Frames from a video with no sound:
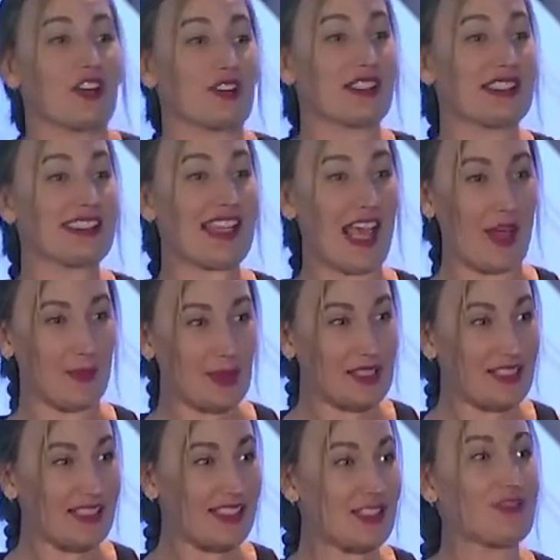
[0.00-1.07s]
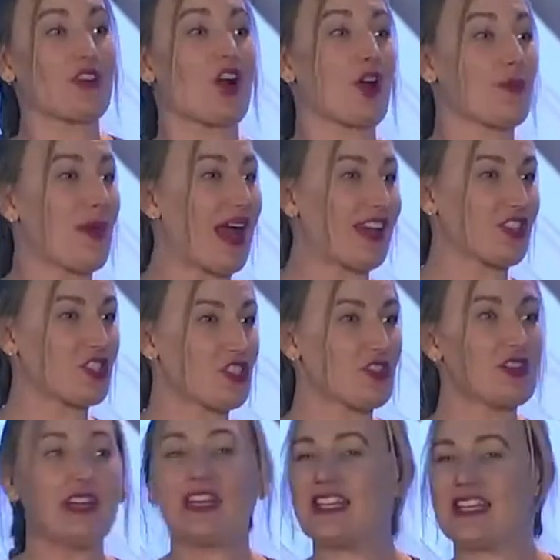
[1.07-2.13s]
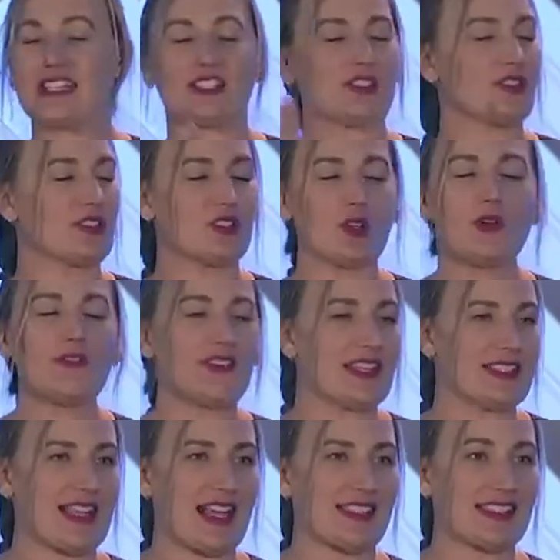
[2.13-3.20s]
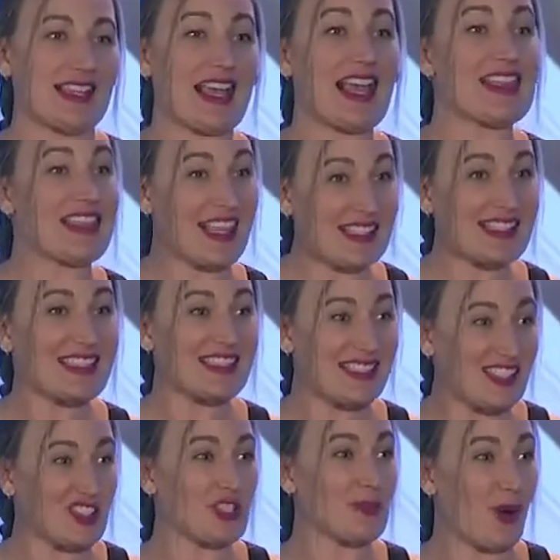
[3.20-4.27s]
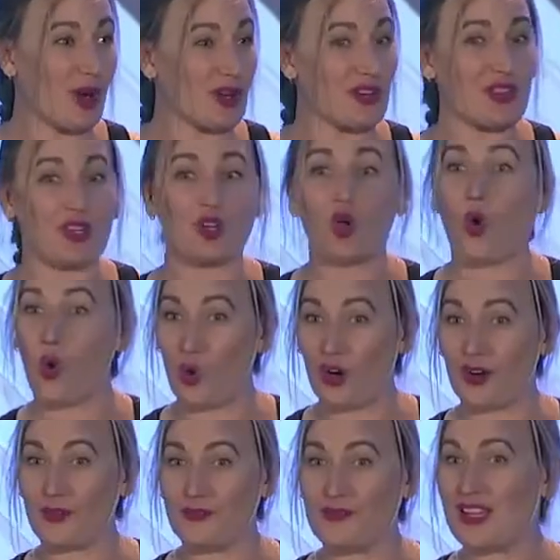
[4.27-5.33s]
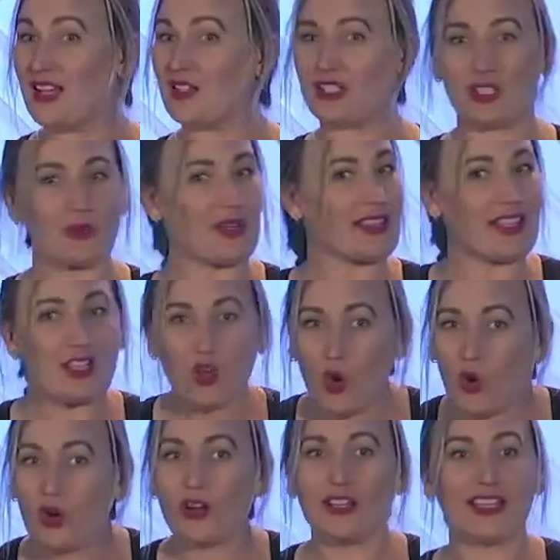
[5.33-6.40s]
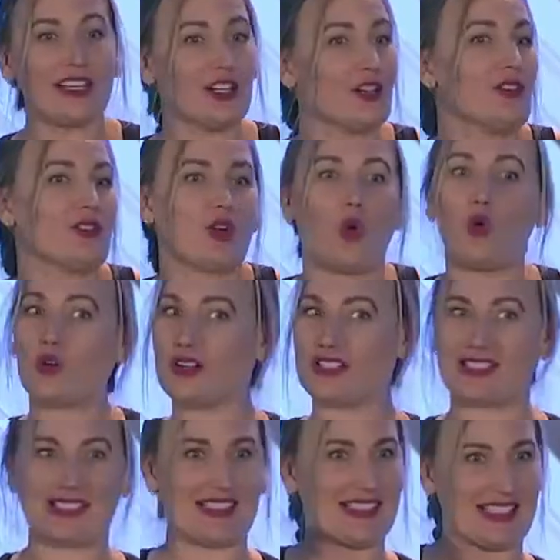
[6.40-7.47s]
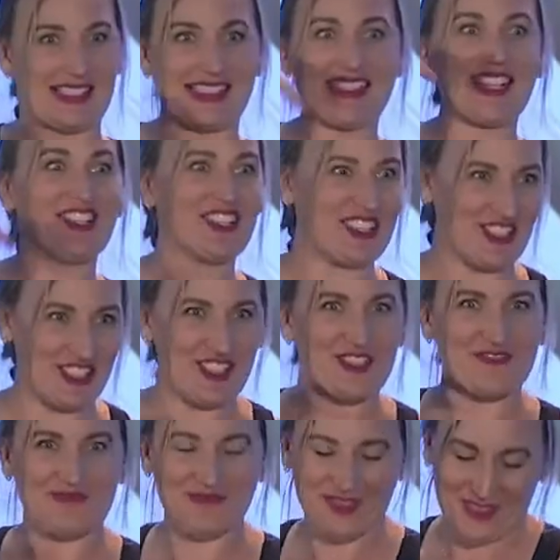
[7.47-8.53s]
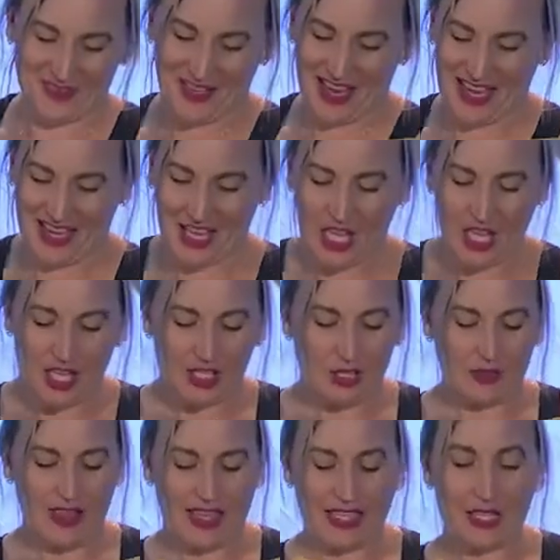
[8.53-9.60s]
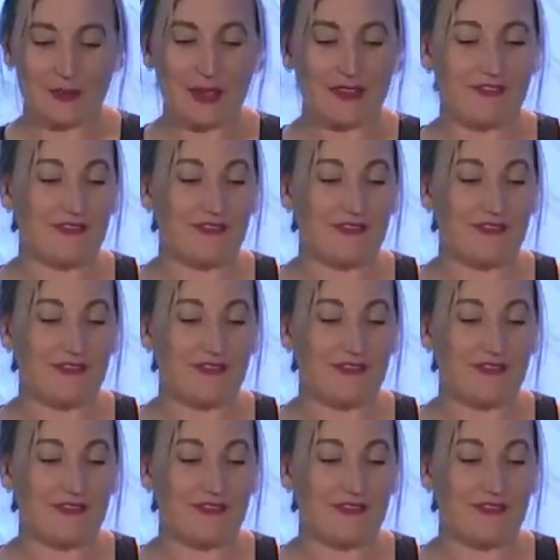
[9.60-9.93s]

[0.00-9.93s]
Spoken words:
on our scapulas for our posture is so fantastic, and that's considered part of the core. You know, we think core here, it's a cylinder, okay? So that can be